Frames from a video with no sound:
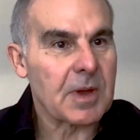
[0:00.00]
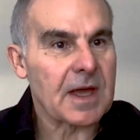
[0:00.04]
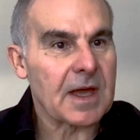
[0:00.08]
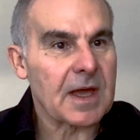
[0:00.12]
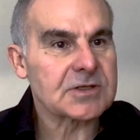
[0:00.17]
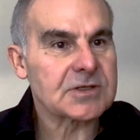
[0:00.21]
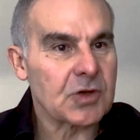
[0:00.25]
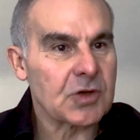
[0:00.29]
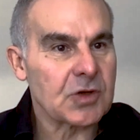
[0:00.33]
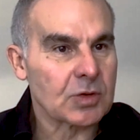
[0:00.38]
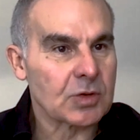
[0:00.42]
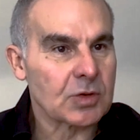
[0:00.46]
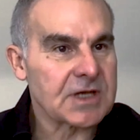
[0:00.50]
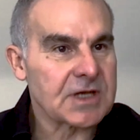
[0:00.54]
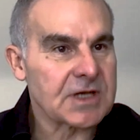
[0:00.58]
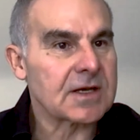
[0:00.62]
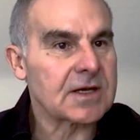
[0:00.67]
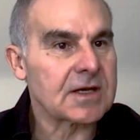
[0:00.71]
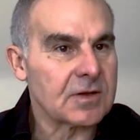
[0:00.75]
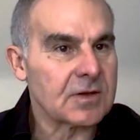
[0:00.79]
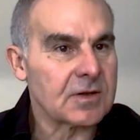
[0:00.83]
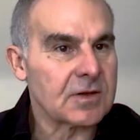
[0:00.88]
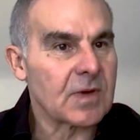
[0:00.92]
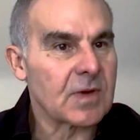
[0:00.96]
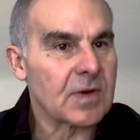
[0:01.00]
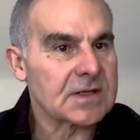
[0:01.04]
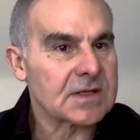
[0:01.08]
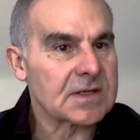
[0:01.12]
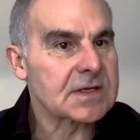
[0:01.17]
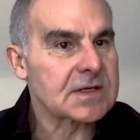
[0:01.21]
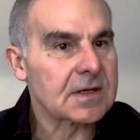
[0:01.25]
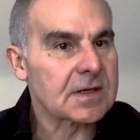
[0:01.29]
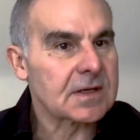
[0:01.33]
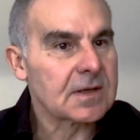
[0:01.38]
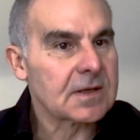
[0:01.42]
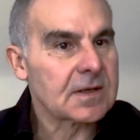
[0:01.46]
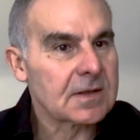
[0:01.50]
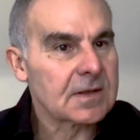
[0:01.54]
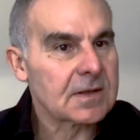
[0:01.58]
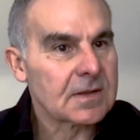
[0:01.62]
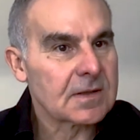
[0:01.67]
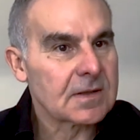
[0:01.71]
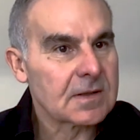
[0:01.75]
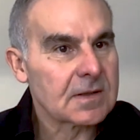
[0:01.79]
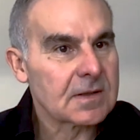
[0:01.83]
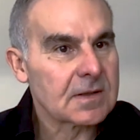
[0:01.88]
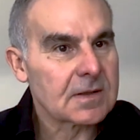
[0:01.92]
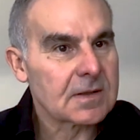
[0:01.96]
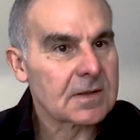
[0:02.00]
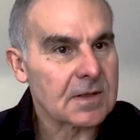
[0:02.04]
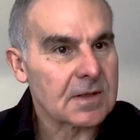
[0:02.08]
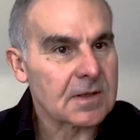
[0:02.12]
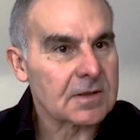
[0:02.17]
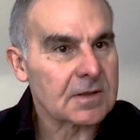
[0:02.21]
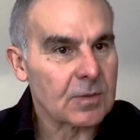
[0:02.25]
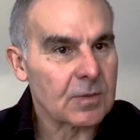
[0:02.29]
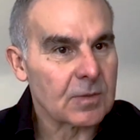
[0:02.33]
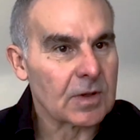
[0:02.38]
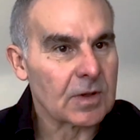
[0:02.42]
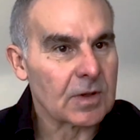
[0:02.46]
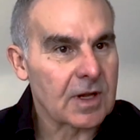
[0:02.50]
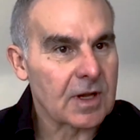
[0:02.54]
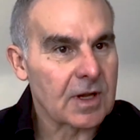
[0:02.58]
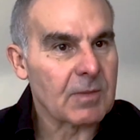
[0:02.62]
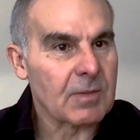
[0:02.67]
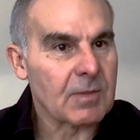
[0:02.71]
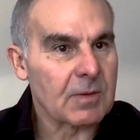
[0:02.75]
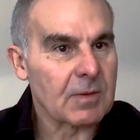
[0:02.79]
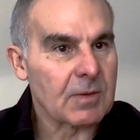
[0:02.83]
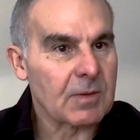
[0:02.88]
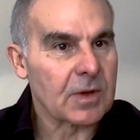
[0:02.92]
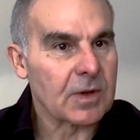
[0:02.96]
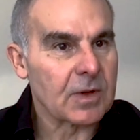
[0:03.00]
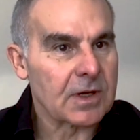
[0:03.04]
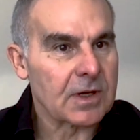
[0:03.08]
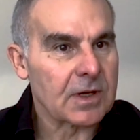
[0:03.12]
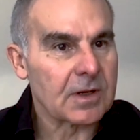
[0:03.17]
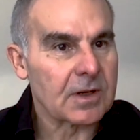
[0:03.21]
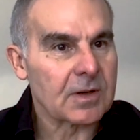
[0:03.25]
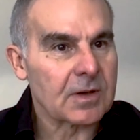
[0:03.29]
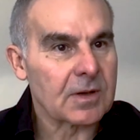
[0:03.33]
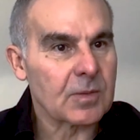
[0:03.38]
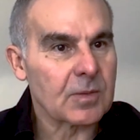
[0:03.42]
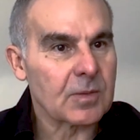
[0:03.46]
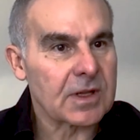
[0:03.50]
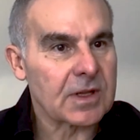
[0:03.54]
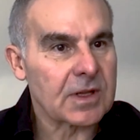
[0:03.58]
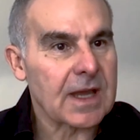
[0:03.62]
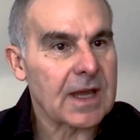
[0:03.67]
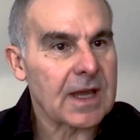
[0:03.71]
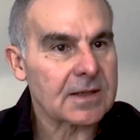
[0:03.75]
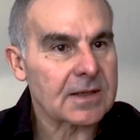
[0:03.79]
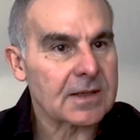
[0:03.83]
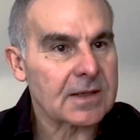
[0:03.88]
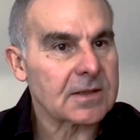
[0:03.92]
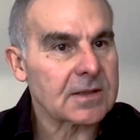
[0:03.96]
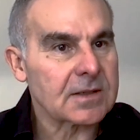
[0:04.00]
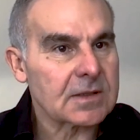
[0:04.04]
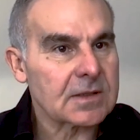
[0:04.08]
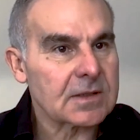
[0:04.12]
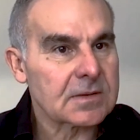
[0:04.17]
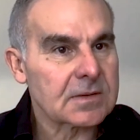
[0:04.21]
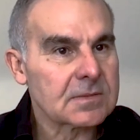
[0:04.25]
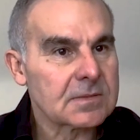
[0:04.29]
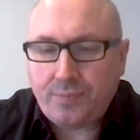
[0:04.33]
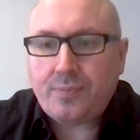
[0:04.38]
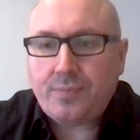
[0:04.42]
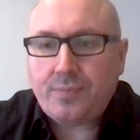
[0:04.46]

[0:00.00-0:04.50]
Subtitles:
But actually, you're taking the risk that you will come up with a candidate.